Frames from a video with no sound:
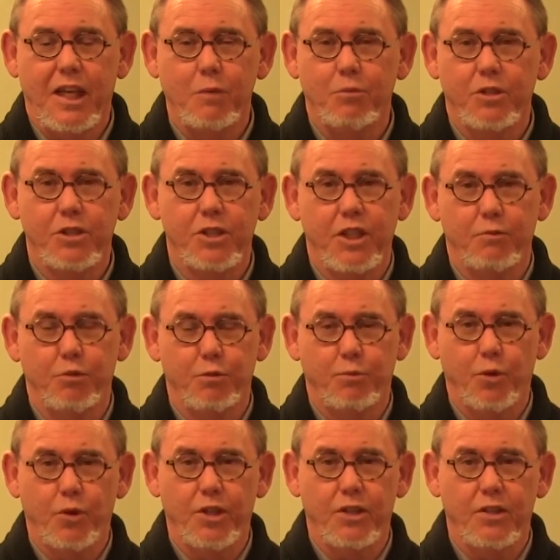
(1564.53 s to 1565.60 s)
KPGM
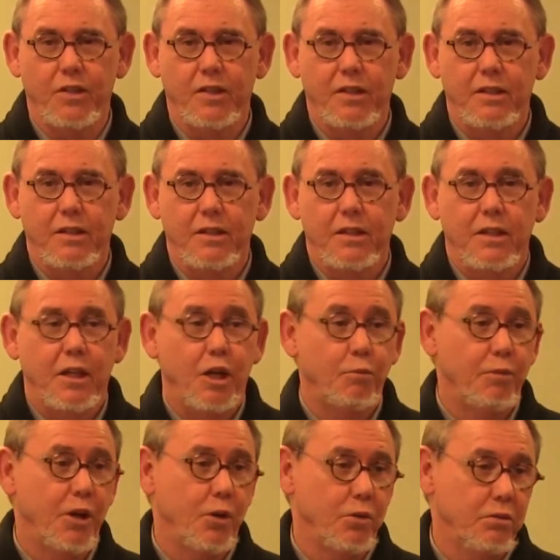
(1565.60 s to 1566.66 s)
report
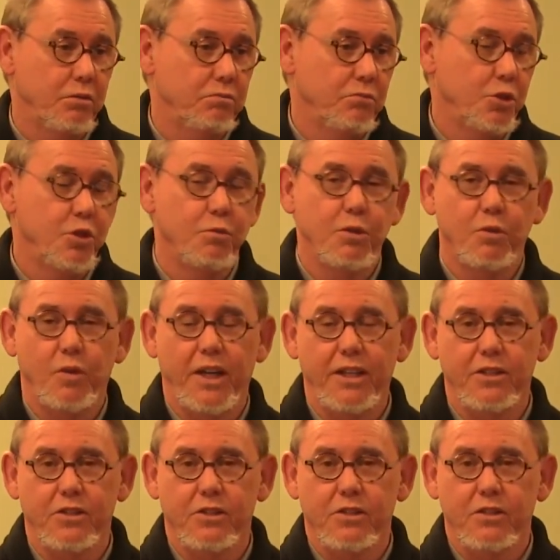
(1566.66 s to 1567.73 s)
about human
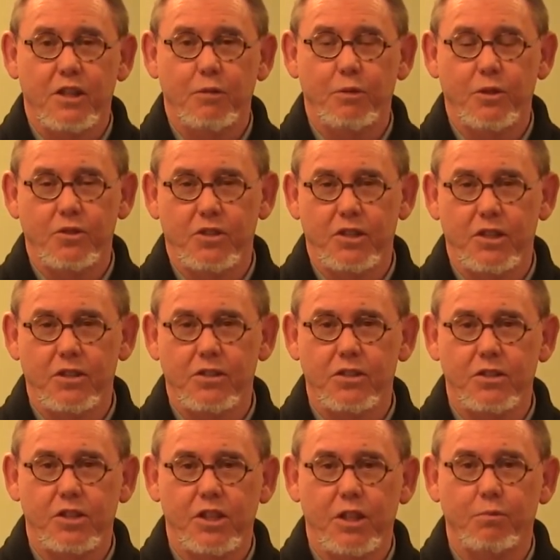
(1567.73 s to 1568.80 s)
rights, about
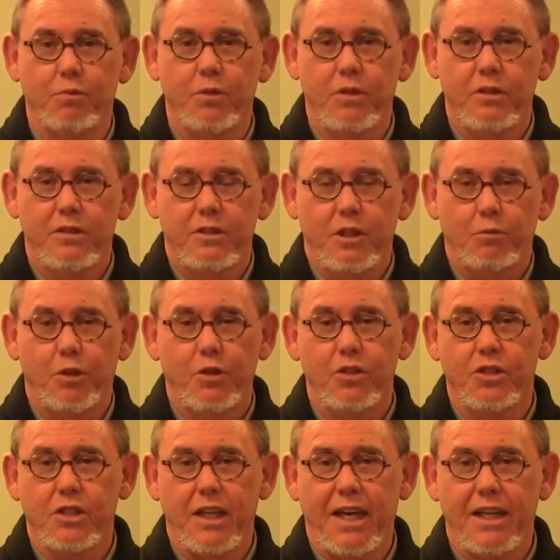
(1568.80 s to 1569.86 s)
citizenship, about
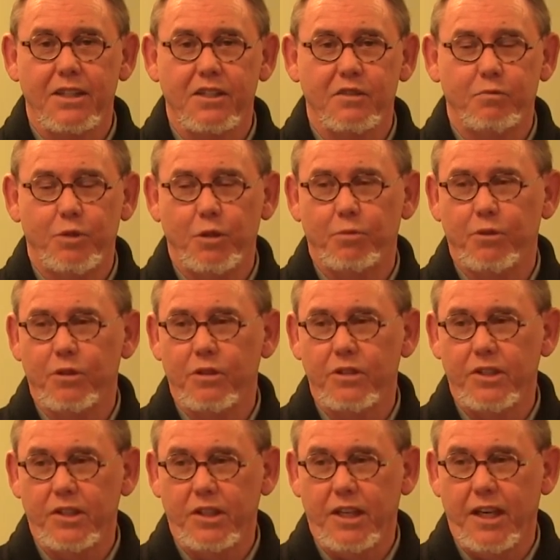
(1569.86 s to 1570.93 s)
the status of
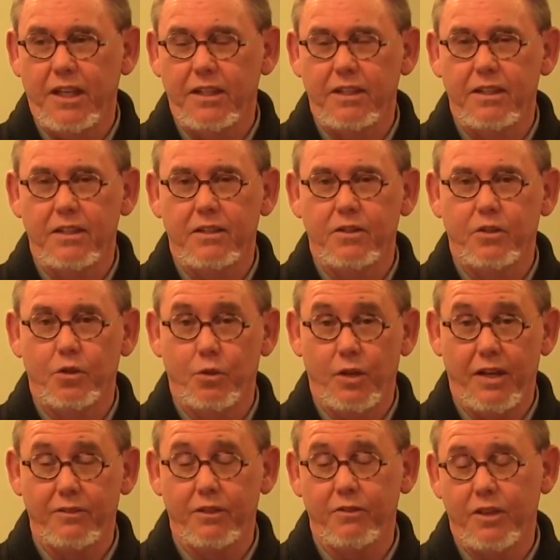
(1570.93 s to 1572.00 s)
people in Canada who
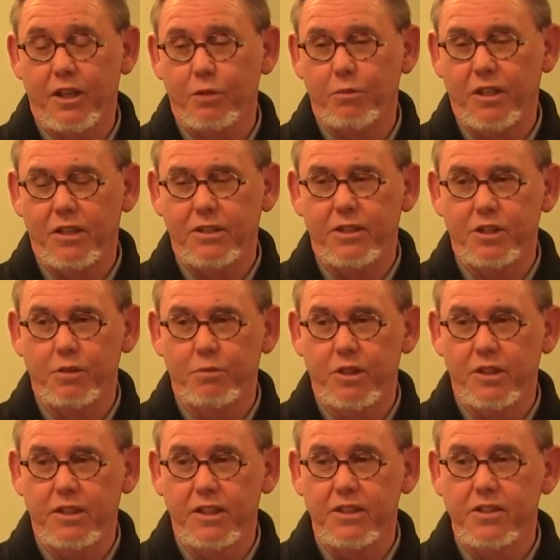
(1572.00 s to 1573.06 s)
have developmental
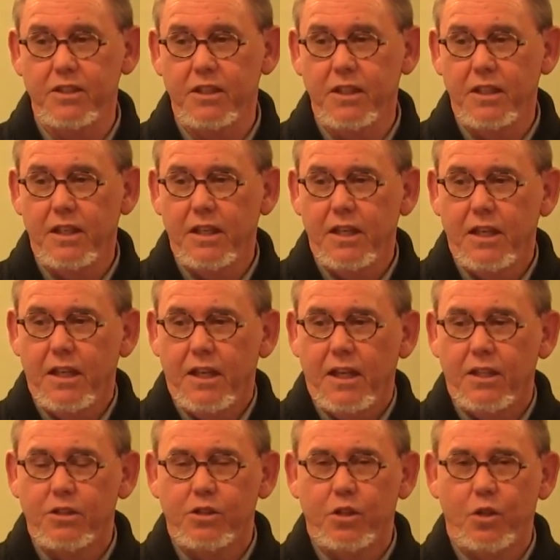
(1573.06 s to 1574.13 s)
disabilities.
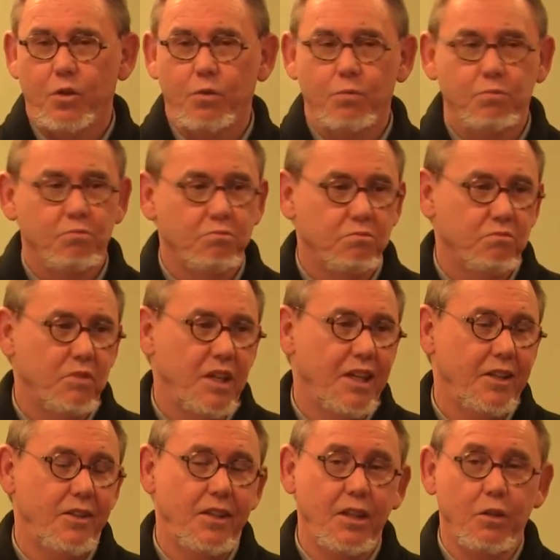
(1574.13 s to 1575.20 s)
And so
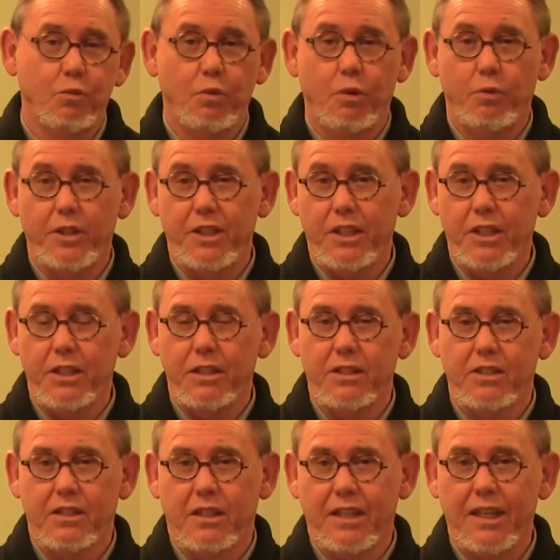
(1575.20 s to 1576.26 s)
I think what we need
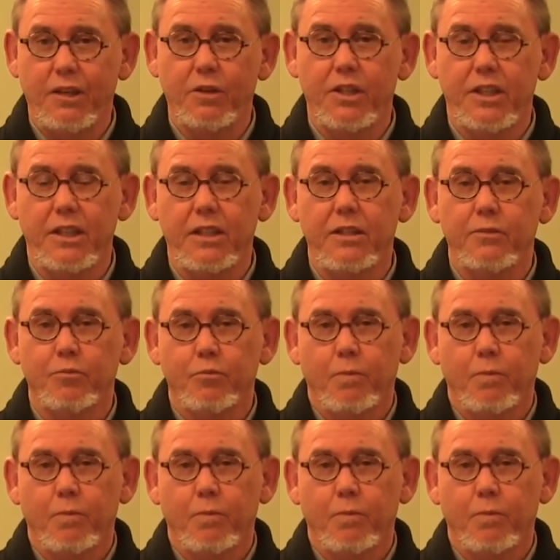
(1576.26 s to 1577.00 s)
is clarity